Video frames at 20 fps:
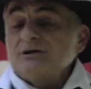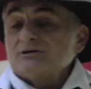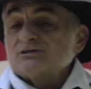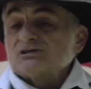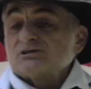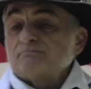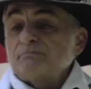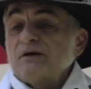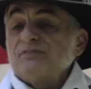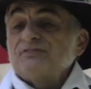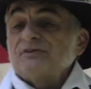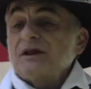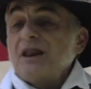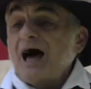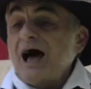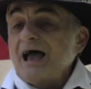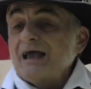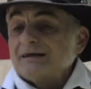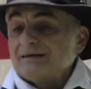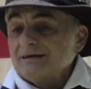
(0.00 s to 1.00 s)
and spent the
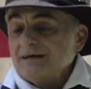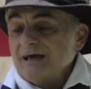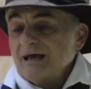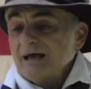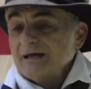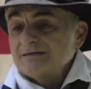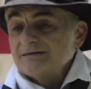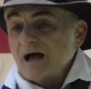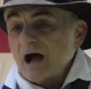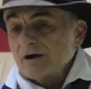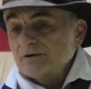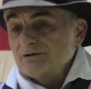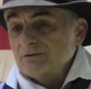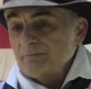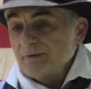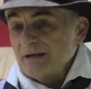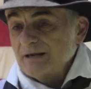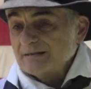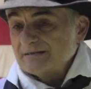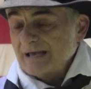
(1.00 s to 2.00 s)
night at Dr.
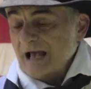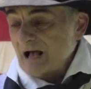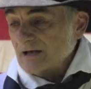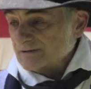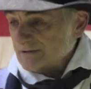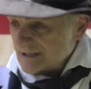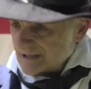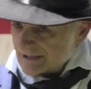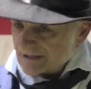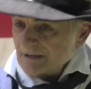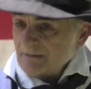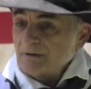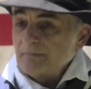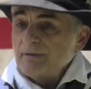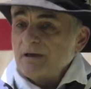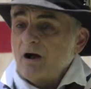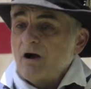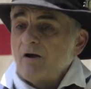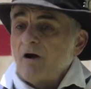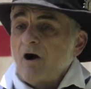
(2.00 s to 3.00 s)
Beans' house. And he seemed to
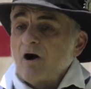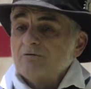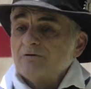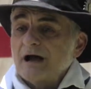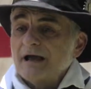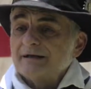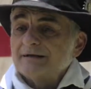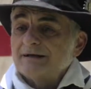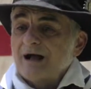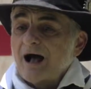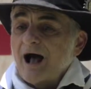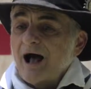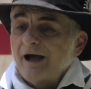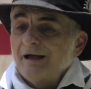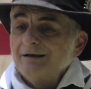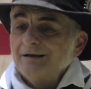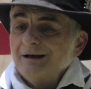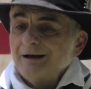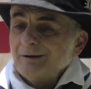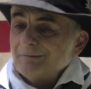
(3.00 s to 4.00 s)
be an all right
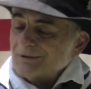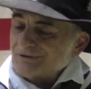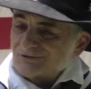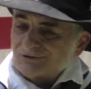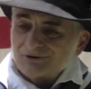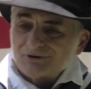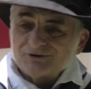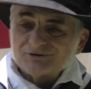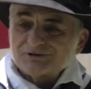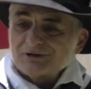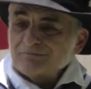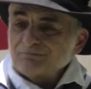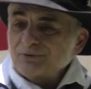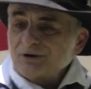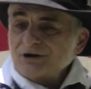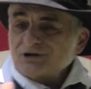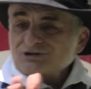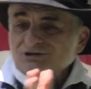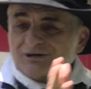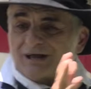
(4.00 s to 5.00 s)
guy. But as soon as the
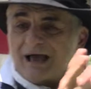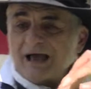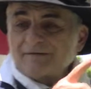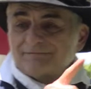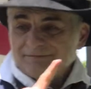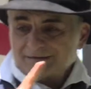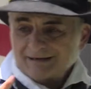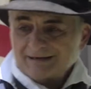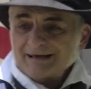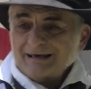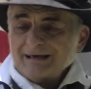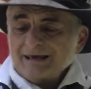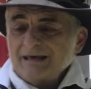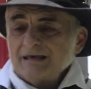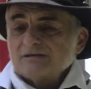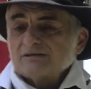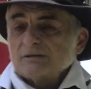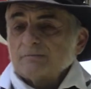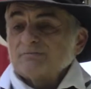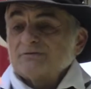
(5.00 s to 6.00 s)
British left, he
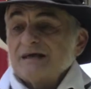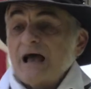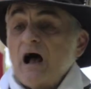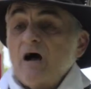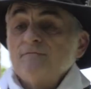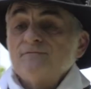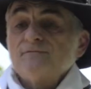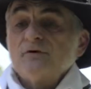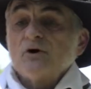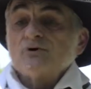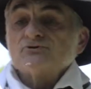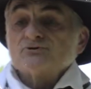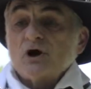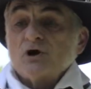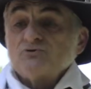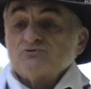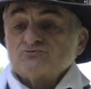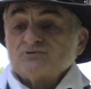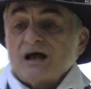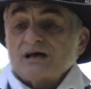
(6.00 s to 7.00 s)
and some town folks
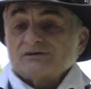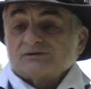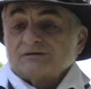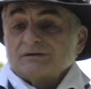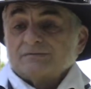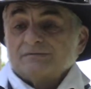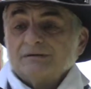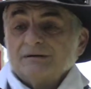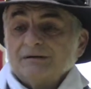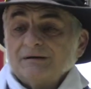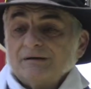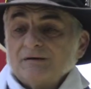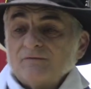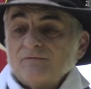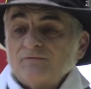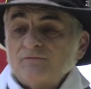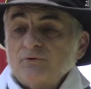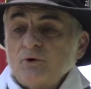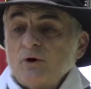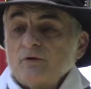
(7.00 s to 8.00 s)
arrested
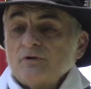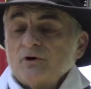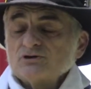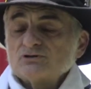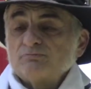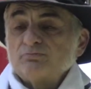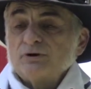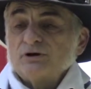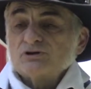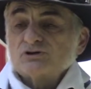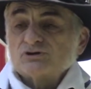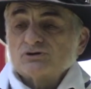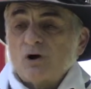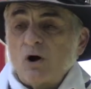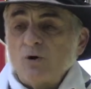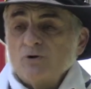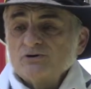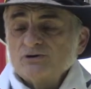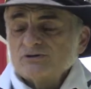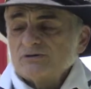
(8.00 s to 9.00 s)
4 of those British
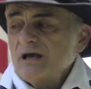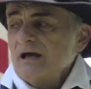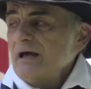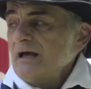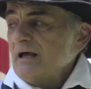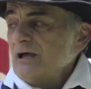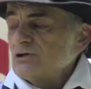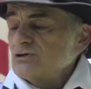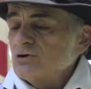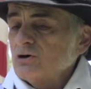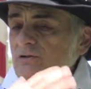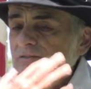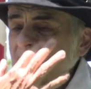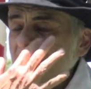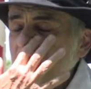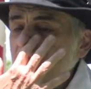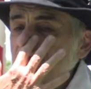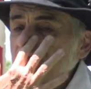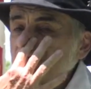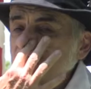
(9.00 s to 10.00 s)
soldiers. He took
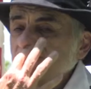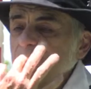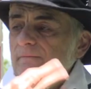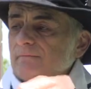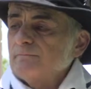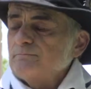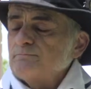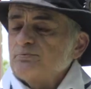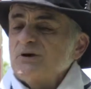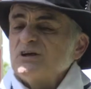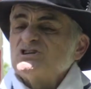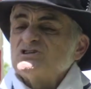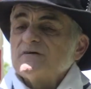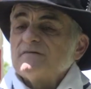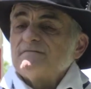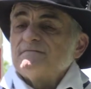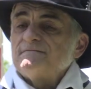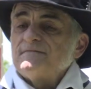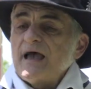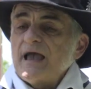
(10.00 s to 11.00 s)
that as a breach of
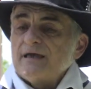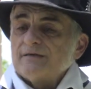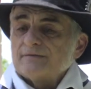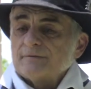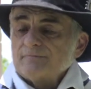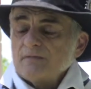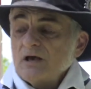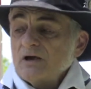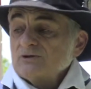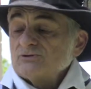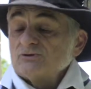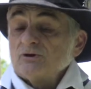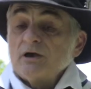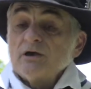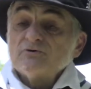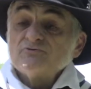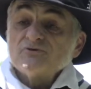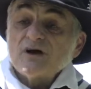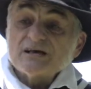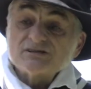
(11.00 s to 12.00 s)
faith. So he
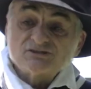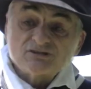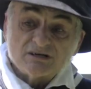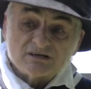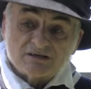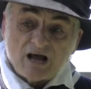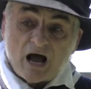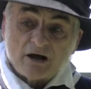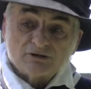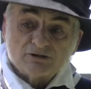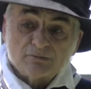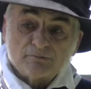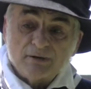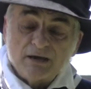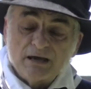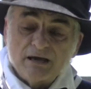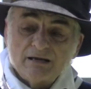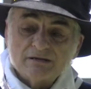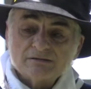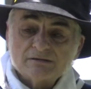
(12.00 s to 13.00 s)
arrested Dr.
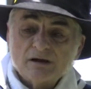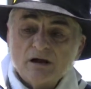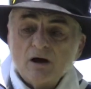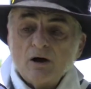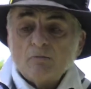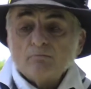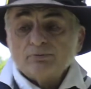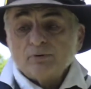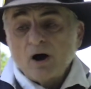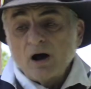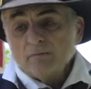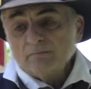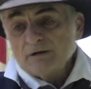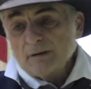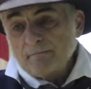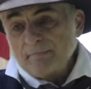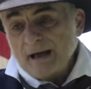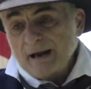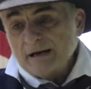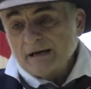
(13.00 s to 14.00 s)
Beans, brought him
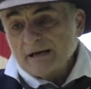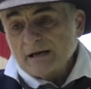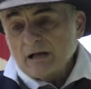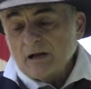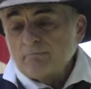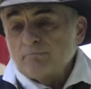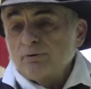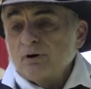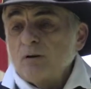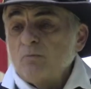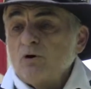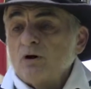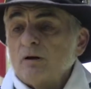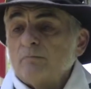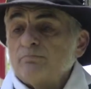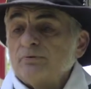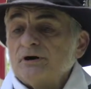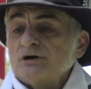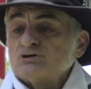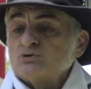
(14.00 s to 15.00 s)
to Benedict, and put him on a
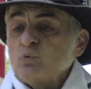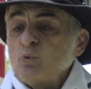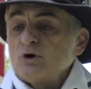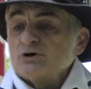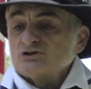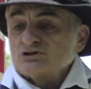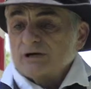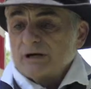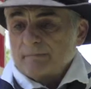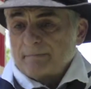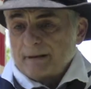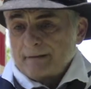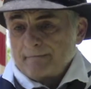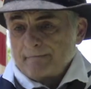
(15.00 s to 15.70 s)
British warship.